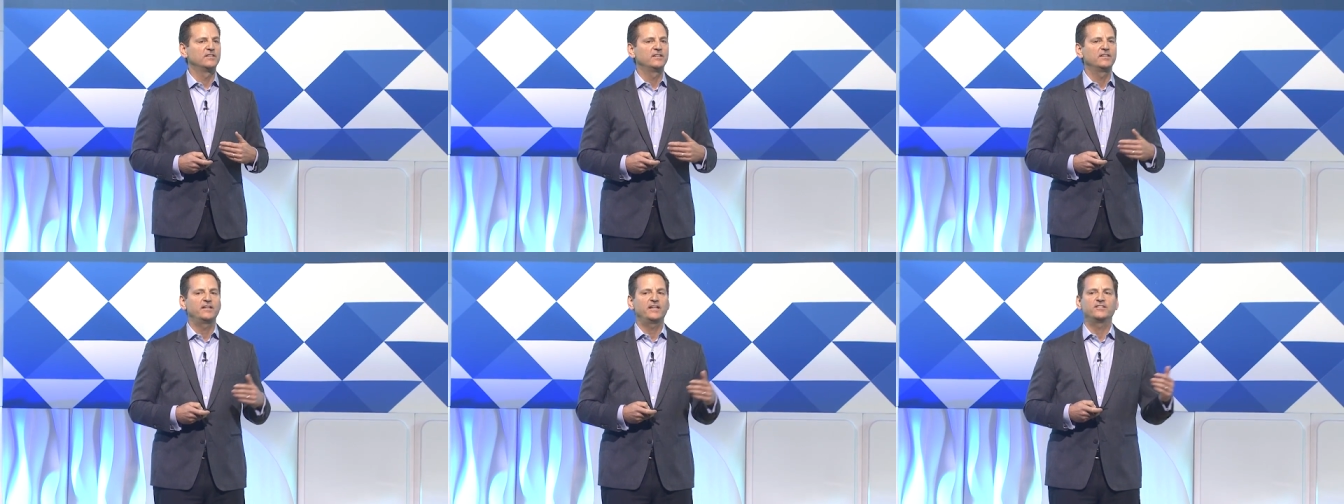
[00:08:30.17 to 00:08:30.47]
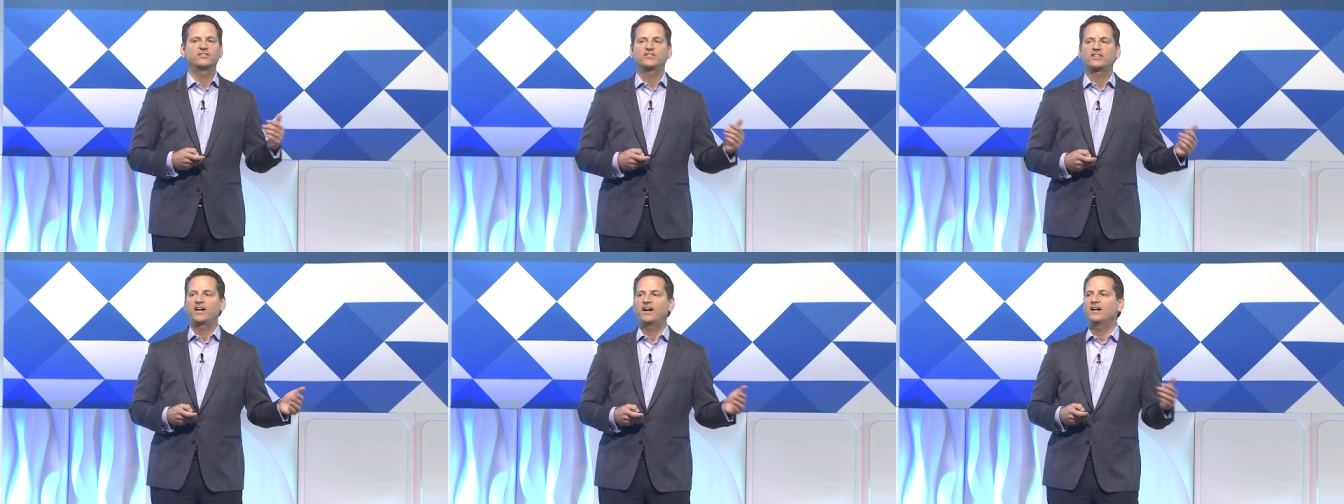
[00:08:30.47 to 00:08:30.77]
And
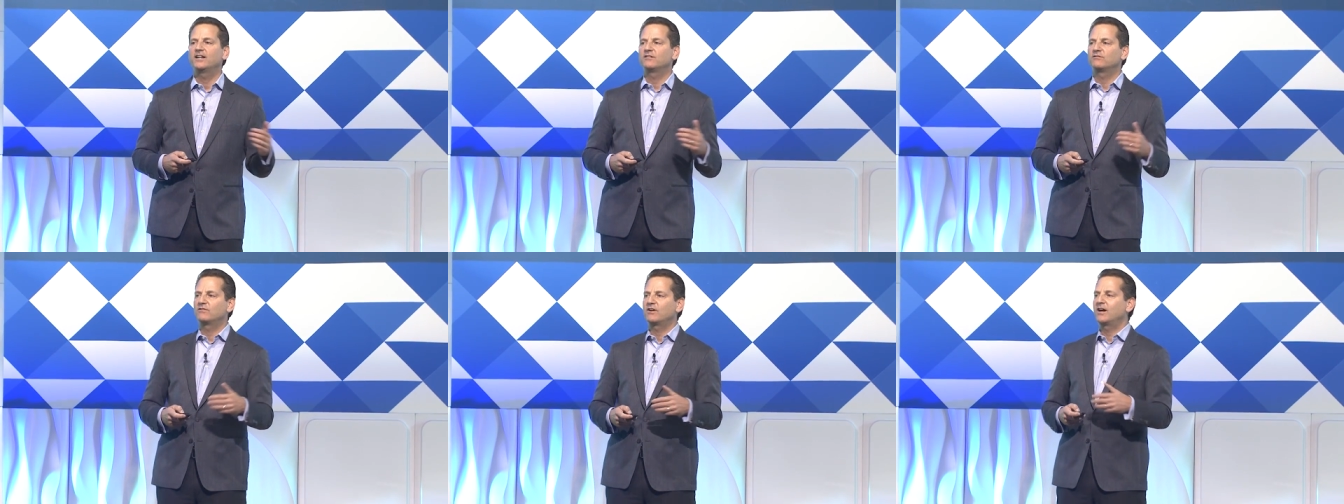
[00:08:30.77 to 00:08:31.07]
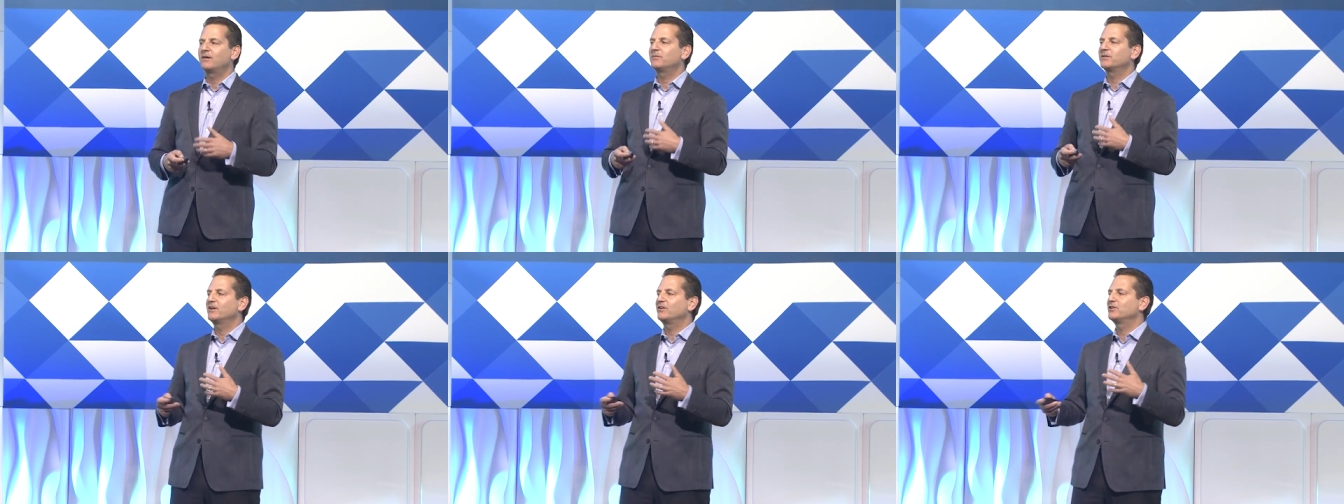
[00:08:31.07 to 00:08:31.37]
Scott and
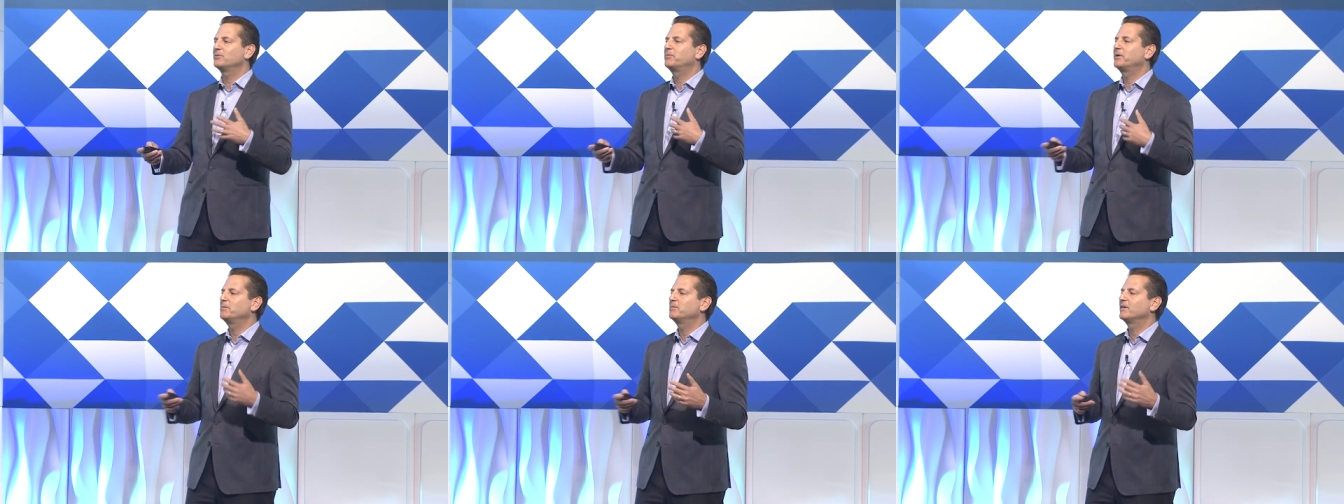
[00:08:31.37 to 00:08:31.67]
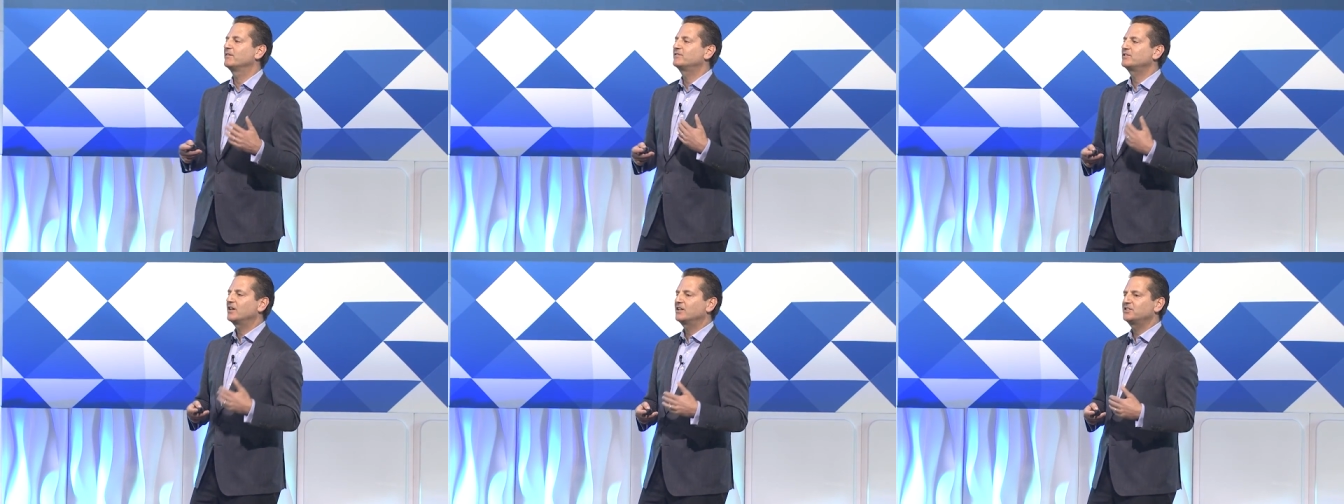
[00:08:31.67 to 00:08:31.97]
Rob and other people
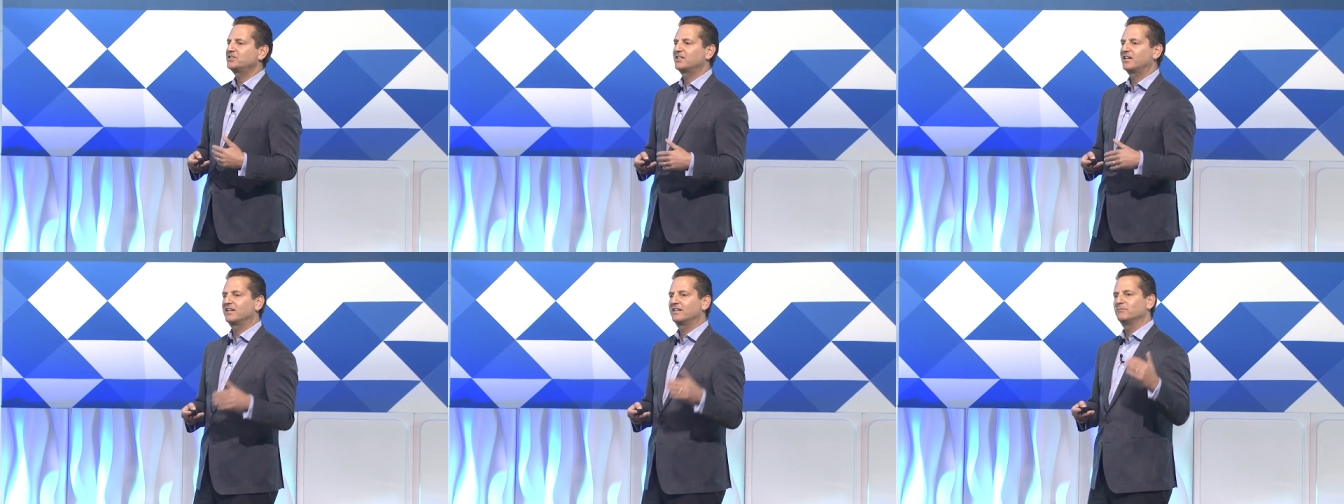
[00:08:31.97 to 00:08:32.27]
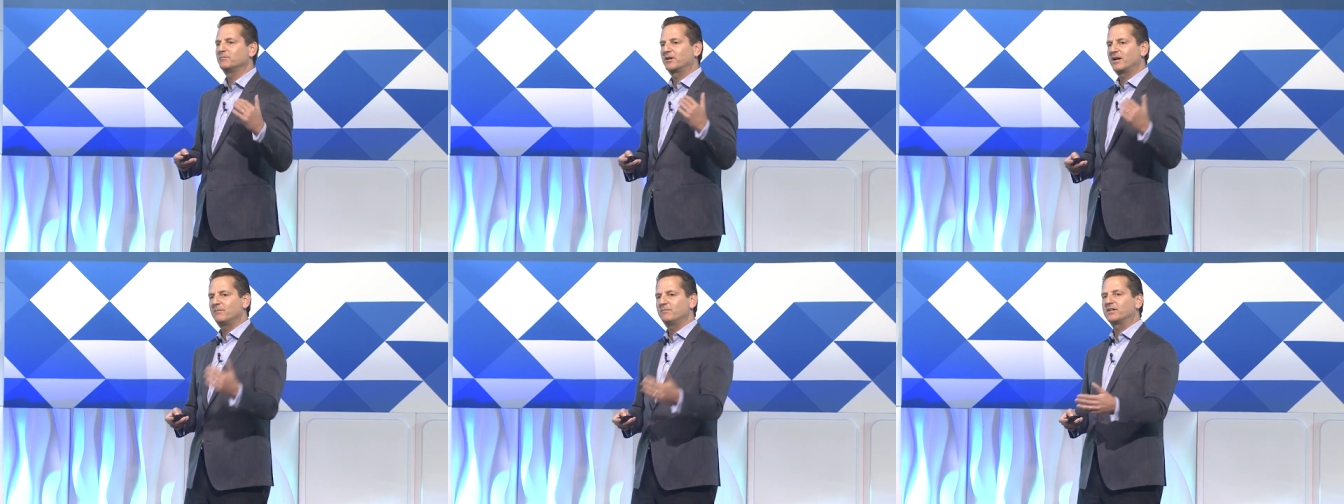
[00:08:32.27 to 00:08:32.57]
have touched on it,
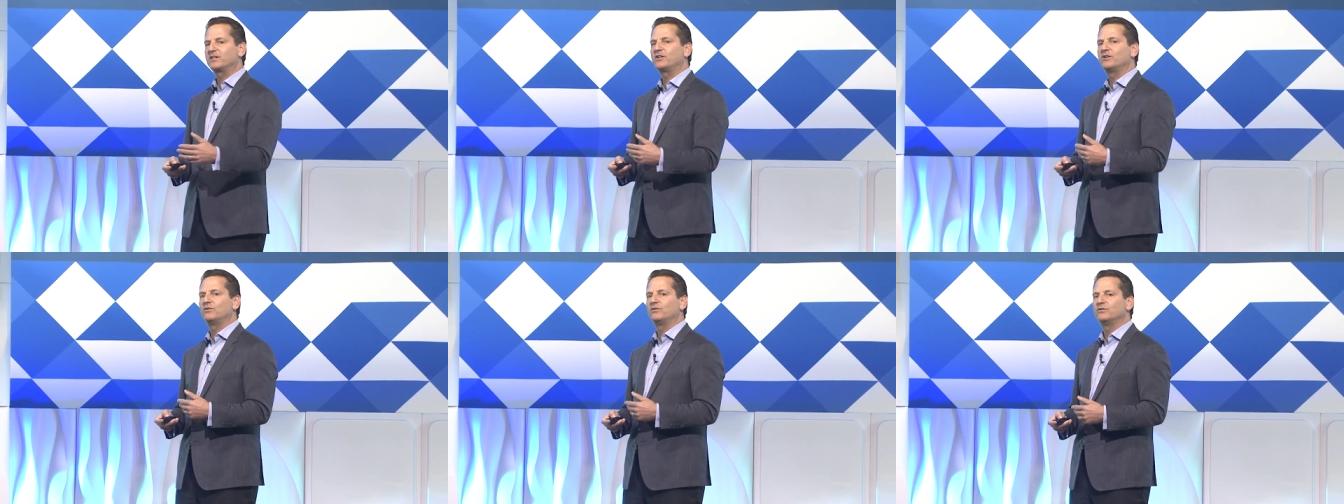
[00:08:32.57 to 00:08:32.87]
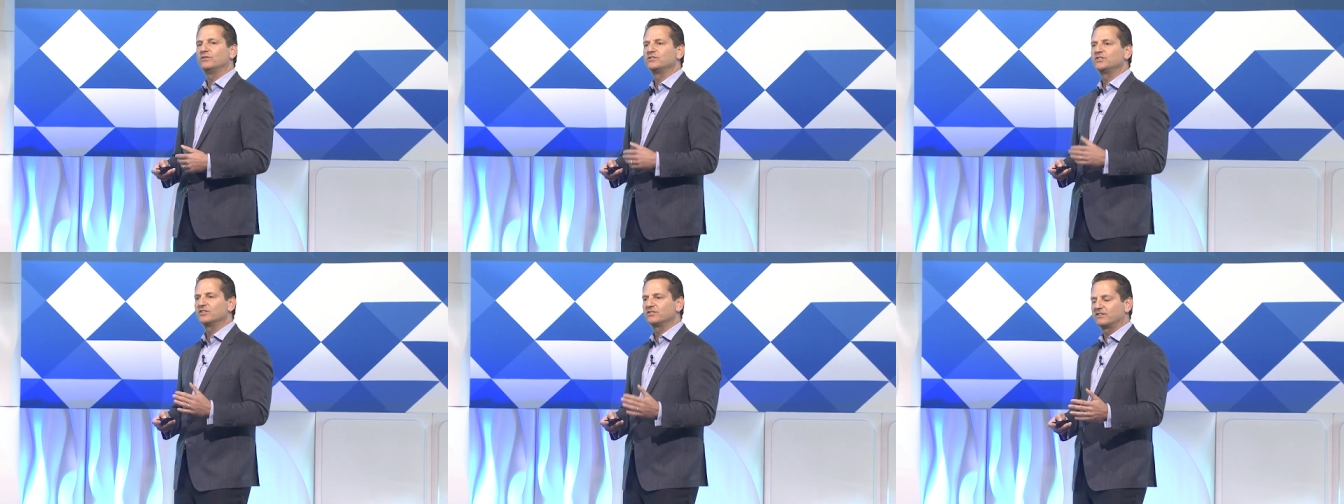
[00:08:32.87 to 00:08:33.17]
but I'm going to
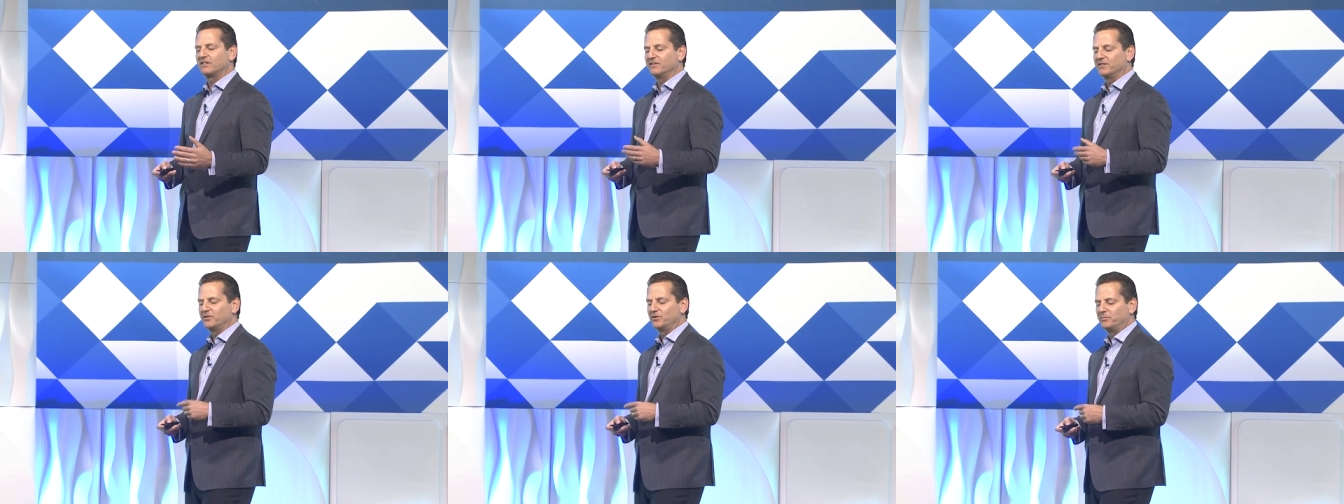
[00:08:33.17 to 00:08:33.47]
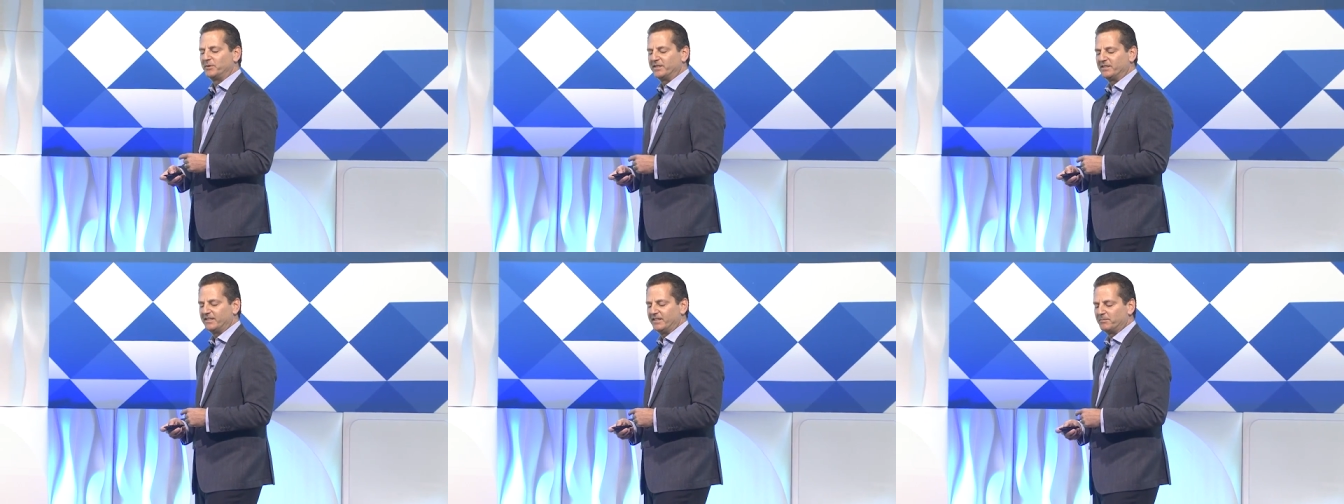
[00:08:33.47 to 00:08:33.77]
go just a little
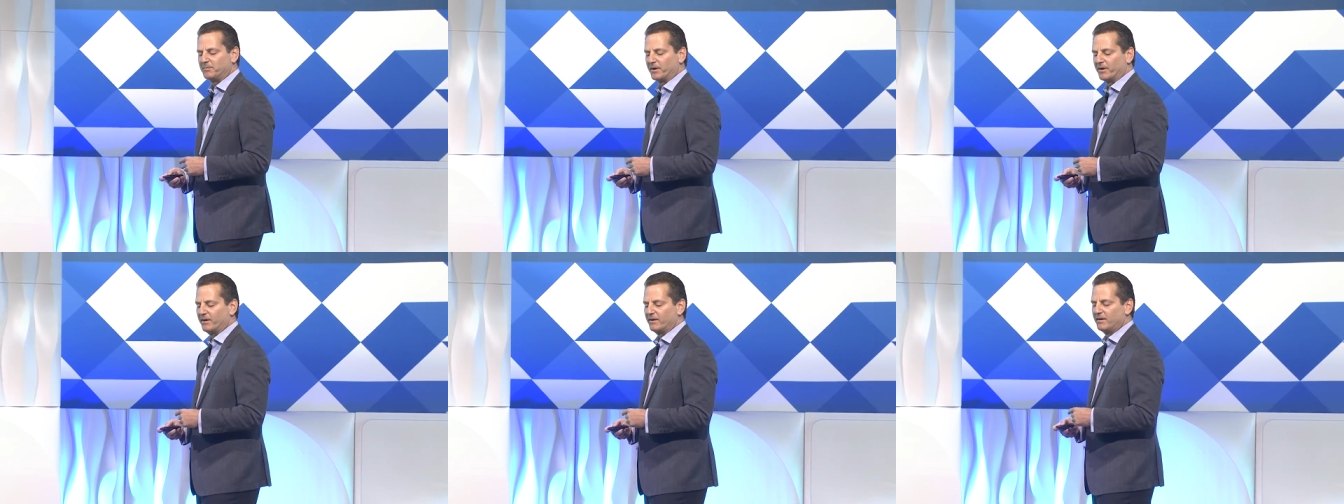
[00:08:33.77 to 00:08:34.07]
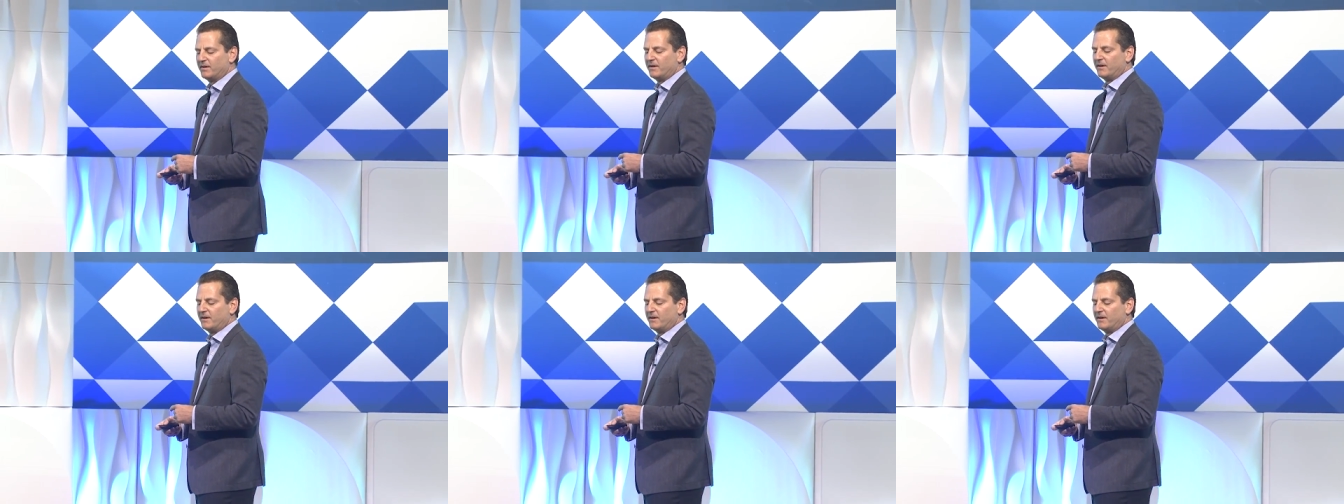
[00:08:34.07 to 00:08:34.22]
bit deeper.